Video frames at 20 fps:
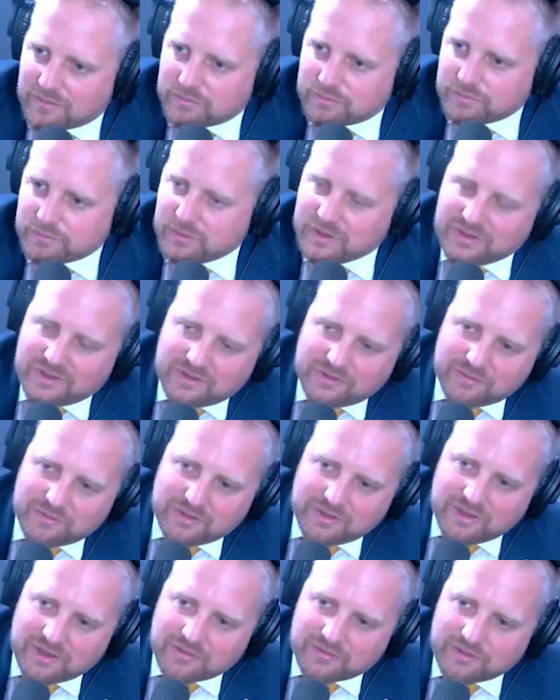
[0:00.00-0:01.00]
We didn't
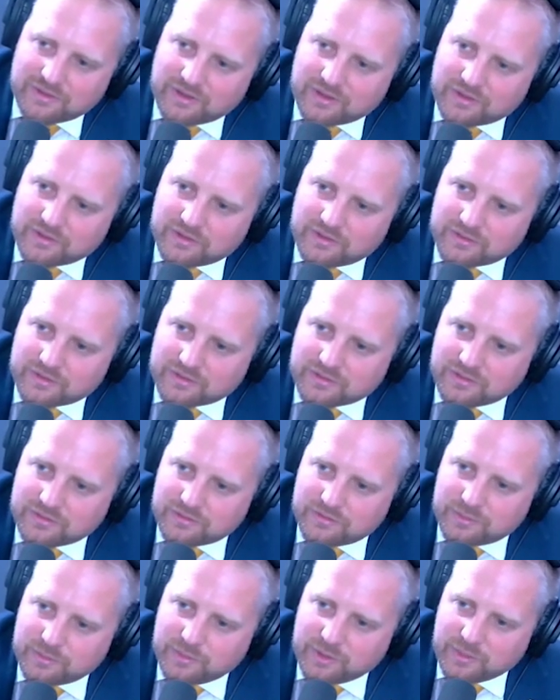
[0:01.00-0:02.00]
really have an alternative
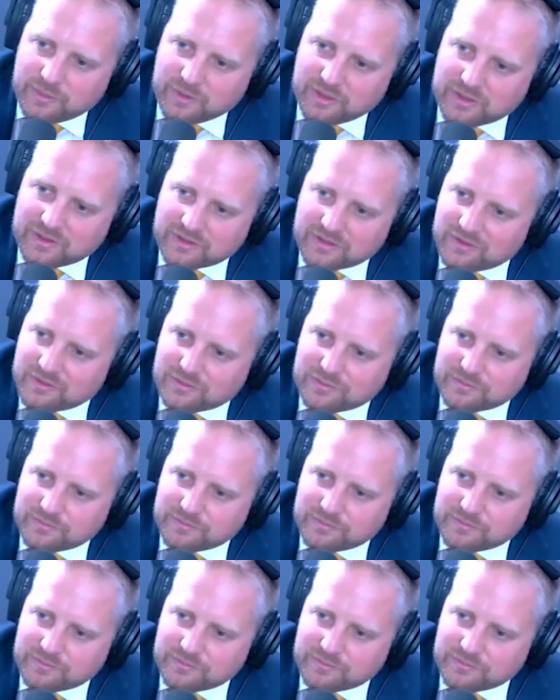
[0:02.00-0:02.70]
from the beginning. No.